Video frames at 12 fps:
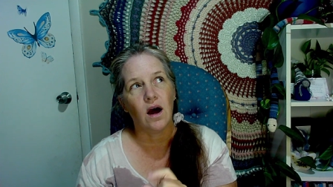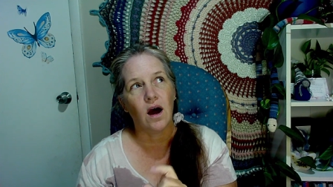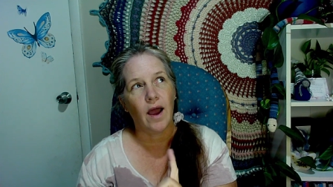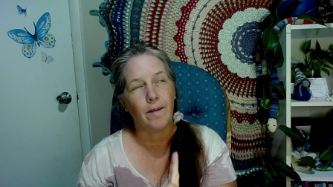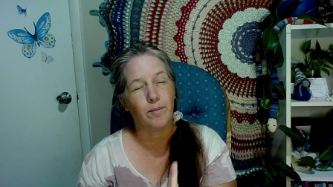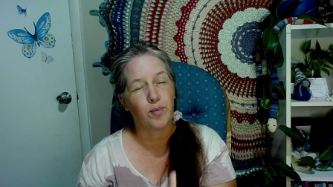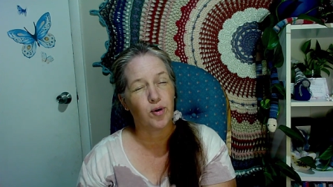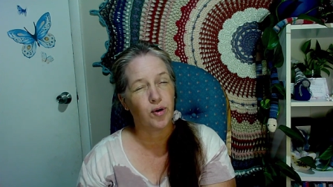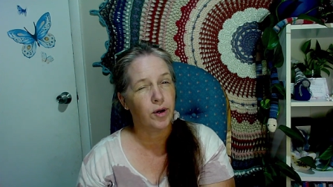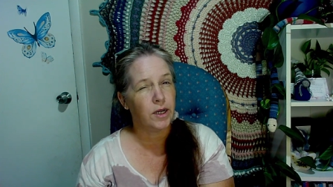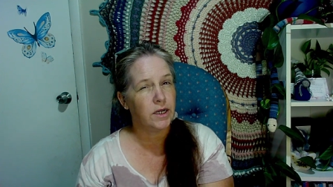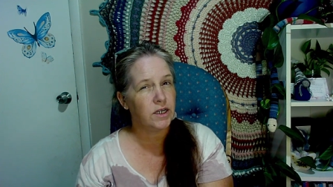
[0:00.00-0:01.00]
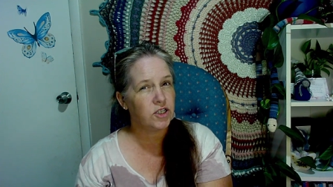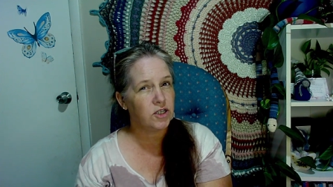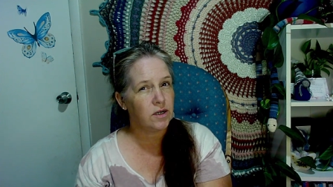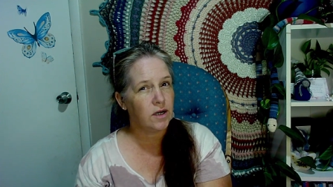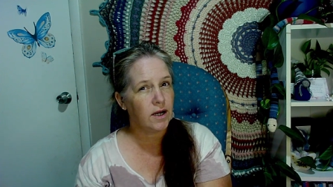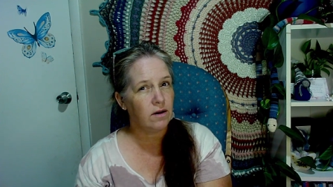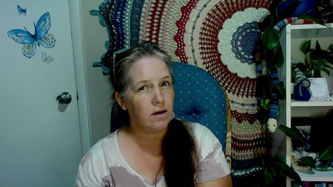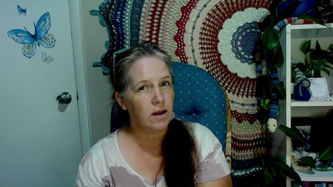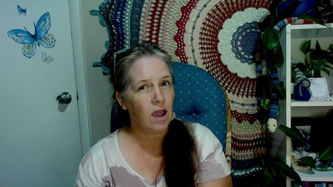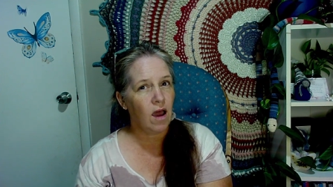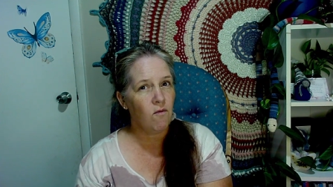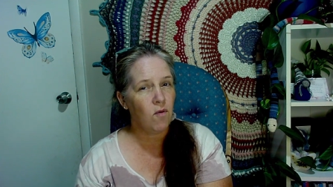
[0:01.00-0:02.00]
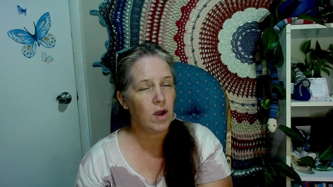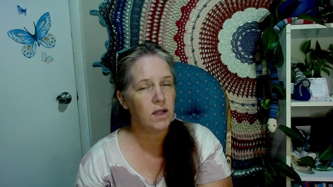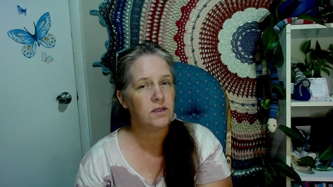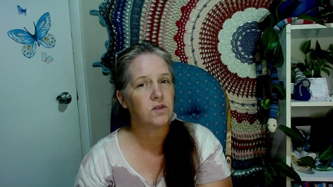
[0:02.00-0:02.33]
I'm pretty sure I already have one,